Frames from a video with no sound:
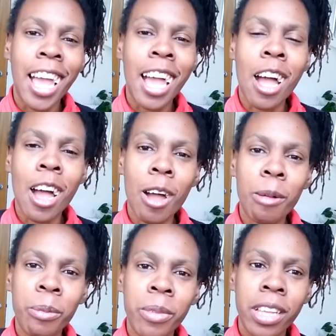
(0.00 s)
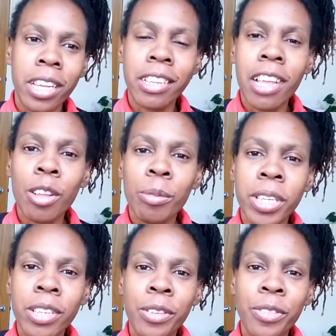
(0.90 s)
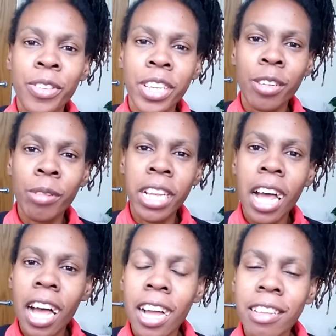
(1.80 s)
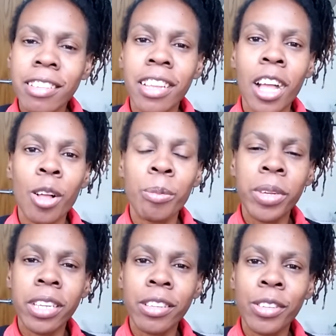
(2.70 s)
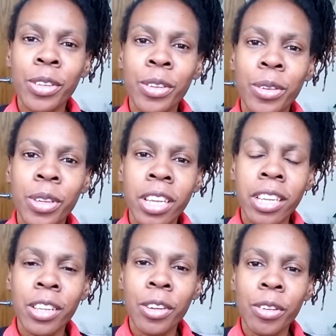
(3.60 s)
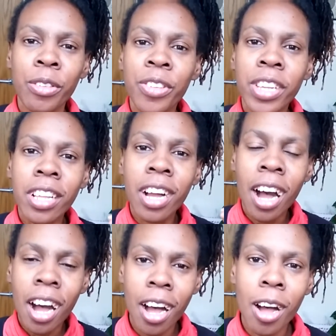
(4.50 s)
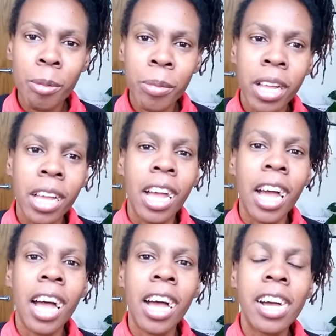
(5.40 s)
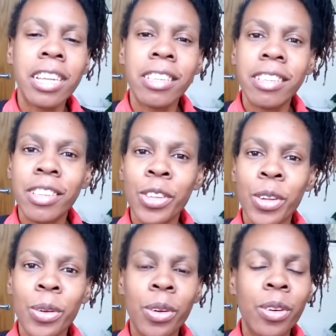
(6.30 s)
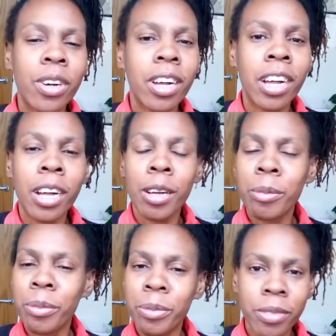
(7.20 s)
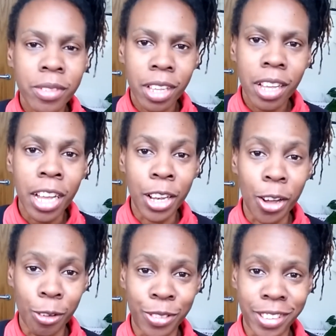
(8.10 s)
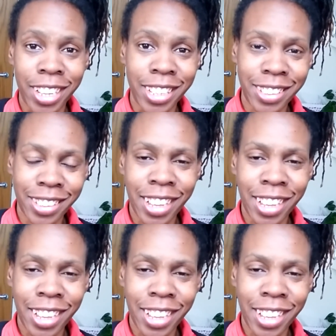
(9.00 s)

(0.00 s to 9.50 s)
helped me to feel relaxed. It helped me to, you know, feel calm. And, you know, I loved it.